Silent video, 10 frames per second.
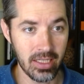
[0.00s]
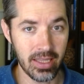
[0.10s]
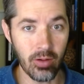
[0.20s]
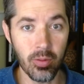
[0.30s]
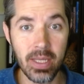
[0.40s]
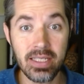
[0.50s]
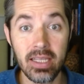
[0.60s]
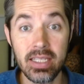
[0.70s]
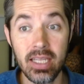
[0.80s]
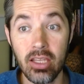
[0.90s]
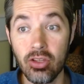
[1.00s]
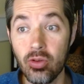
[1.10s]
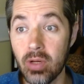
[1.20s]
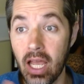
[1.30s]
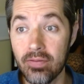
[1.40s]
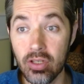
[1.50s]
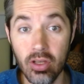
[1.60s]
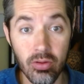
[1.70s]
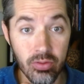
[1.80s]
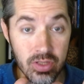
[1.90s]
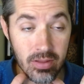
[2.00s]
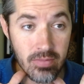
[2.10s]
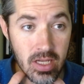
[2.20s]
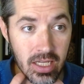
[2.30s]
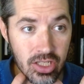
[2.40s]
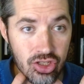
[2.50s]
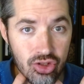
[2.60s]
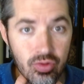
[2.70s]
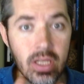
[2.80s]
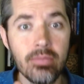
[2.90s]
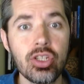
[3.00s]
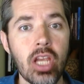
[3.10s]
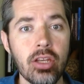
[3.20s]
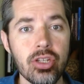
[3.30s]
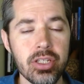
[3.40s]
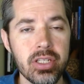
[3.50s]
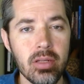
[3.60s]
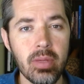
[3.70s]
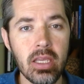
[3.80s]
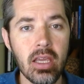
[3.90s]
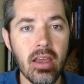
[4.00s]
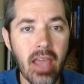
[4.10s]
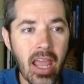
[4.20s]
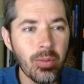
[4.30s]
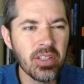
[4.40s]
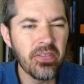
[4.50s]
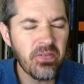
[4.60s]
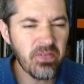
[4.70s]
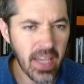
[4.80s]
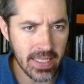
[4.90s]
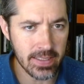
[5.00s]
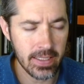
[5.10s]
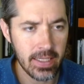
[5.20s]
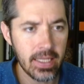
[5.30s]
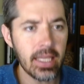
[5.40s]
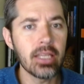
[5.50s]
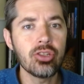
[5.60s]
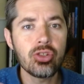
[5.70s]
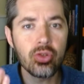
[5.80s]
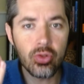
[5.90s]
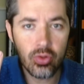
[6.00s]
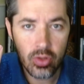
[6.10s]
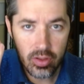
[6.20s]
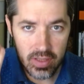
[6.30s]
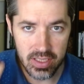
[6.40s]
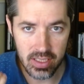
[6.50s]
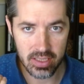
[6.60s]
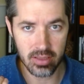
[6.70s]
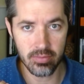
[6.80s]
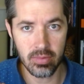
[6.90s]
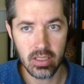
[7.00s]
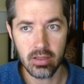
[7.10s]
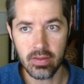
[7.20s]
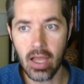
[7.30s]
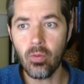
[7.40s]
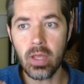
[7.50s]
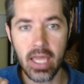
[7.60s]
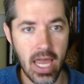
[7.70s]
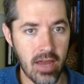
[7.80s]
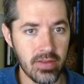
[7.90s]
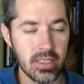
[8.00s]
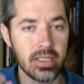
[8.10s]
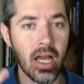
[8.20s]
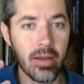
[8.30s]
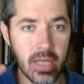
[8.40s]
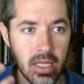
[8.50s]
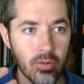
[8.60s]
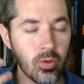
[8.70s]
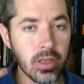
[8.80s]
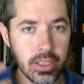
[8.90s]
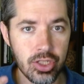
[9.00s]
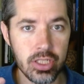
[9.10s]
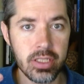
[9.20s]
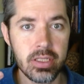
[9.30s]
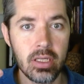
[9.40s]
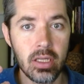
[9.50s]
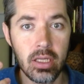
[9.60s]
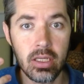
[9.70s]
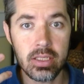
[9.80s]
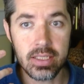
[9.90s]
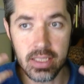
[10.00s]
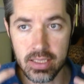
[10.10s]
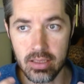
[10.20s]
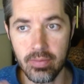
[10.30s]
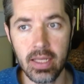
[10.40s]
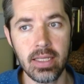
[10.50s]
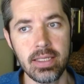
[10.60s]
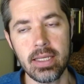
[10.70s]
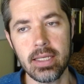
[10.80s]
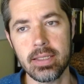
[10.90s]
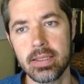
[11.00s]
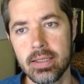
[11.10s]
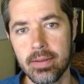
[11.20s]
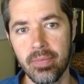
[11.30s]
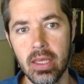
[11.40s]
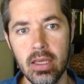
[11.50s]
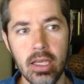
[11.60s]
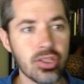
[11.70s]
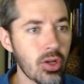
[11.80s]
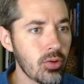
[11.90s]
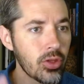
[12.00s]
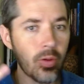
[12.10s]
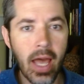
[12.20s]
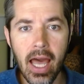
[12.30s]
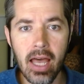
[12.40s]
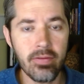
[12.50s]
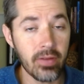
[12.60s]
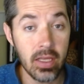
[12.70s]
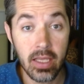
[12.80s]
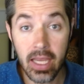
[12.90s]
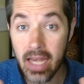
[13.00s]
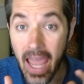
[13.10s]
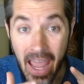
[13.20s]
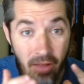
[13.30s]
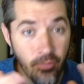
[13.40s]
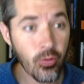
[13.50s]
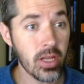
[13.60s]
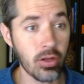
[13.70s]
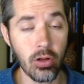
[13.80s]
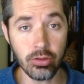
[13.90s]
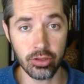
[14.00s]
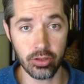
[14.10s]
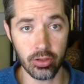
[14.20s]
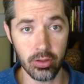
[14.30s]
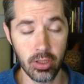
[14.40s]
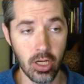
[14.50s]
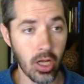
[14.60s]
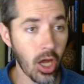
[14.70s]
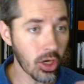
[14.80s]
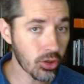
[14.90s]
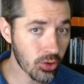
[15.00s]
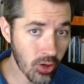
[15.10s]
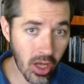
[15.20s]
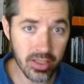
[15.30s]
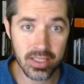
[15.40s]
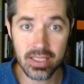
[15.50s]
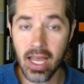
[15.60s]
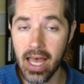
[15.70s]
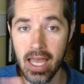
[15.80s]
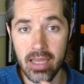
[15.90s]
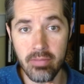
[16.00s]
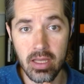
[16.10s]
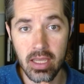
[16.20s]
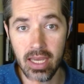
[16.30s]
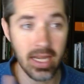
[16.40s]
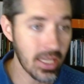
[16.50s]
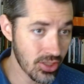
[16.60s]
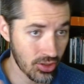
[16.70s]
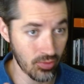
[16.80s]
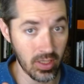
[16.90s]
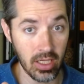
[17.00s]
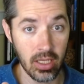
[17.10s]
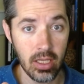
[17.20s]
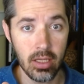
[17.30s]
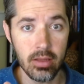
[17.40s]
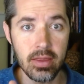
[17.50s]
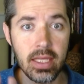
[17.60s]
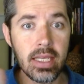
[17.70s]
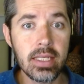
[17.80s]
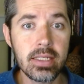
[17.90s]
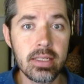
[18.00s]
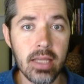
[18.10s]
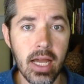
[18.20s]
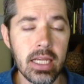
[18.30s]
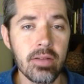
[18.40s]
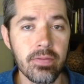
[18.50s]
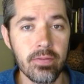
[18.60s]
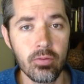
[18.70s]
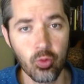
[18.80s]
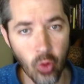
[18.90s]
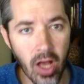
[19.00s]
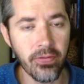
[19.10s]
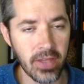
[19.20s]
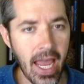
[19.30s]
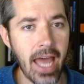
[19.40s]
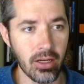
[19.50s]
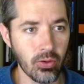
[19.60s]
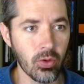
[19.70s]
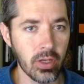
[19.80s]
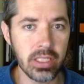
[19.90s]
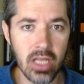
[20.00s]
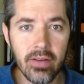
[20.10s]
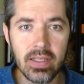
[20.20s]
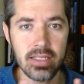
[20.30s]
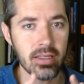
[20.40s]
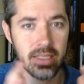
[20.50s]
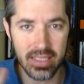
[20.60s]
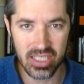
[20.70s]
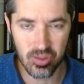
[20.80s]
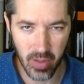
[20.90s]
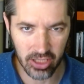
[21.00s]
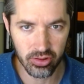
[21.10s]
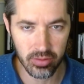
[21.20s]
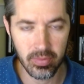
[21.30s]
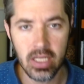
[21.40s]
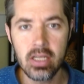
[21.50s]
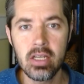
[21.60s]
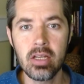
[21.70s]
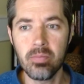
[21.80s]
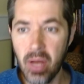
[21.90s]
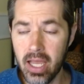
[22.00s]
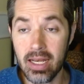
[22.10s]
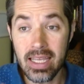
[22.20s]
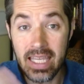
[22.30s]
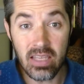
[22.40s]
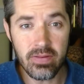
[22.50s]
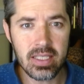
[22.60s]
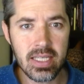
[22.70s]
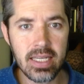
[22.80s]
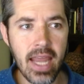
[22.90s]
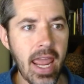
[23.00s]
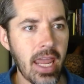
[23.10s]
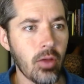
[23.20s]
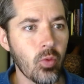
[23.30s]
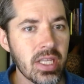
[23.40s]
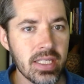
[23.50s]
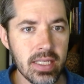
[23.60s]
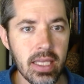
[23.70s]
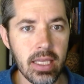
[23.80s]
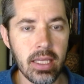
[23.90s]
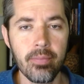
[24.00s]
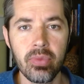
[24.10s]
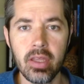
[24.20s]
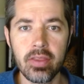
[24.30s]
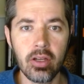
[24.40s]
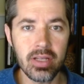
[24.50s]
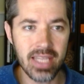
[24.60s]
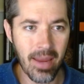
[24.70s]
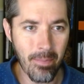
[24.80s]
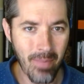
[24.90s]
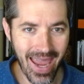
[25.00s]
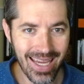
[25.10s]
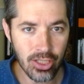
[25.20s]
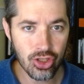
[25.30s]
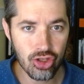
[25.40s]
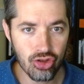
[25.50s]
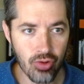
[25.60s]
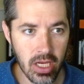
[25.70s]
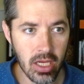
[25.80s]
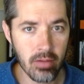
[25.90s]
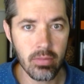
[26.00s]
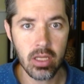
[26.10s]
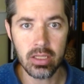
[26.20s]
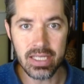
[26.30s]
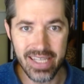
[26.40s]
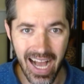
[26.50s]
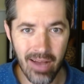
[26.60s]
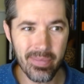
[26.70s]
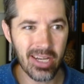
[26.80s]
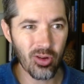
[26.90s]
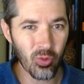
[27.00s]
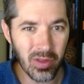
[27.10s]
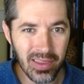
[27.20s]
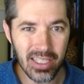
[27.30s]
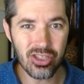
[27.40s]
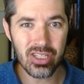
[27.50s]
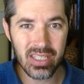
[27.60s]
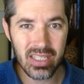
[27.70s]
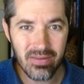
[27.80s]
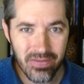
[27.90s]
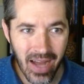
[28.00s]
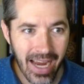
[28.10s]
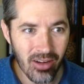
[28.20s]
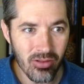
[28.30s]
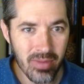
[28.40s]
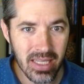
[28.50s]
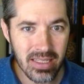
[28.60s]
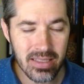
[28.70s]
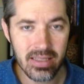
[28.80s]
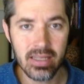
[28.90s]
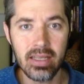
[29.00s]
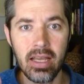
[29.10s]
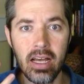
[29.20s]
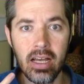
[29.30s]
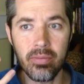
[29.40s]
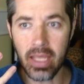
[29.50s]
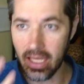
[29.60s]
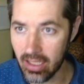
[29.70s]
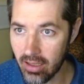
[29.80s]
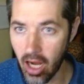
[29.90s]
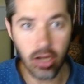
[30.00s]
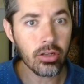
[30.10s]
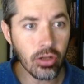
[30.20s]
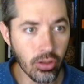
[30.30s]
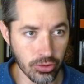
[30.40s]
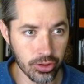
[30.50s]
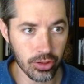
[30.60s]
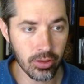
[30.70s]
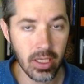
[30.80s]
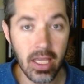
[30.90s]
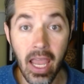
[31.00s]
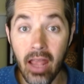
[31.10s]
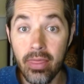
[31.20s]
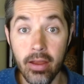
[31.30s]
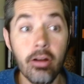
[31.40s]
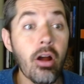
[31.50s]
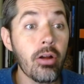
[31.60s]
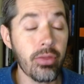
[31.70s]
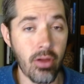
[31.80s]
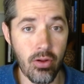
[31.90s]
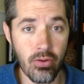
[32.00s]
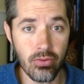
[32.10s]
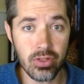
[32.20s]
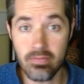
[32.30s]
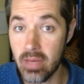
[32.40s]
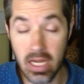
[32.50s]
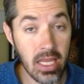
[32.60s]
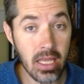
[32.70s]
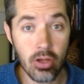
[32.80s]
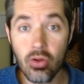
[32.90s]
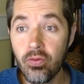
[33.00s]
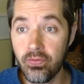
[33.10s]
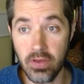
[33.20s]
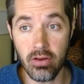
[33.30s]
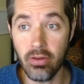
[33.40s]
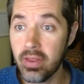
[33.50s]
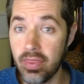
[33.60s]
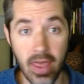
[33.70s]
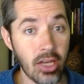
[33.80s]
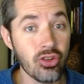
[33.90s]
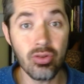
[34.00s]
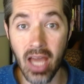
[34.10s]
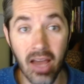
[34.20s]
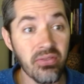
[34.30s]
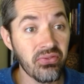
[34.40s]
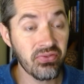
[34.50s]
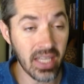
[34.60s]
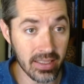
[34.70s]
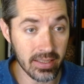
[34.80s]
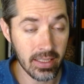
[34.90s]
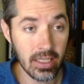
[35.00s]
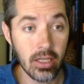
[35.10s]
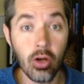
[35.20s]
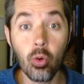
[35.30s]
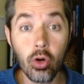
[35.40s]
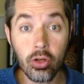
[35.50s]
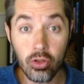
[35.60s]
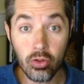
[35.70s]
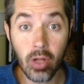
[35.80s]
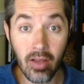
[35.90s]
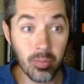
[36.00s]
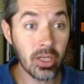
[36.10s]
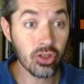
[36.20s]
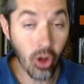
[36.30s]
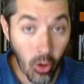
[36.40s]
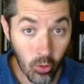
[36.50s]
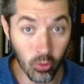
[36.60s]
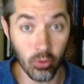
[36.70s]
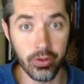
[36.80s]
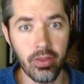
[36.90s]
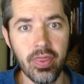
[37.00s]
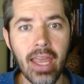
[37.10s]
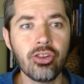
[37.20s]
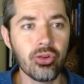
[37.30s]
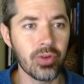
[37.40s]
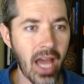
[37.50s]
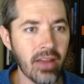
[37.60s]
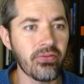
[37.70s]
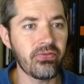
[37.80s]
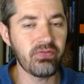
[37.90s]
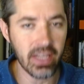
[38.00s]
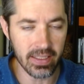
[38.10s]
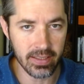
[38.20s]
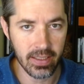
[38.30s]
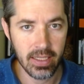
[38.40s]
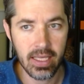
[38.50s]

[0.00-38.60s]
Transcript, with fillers: They were basically saying you would have to go through some extreme changes to be able to fit into the system that we have, this dominant religious system that exists. And so you have in every culture across time and history these kind of rough categories. Obviously, it's a spectrum, but even today we see that there is a mainstream dominant religious environment um, in our culture, and there are those, many, who feel that they do not fit or who have been told they do not fit.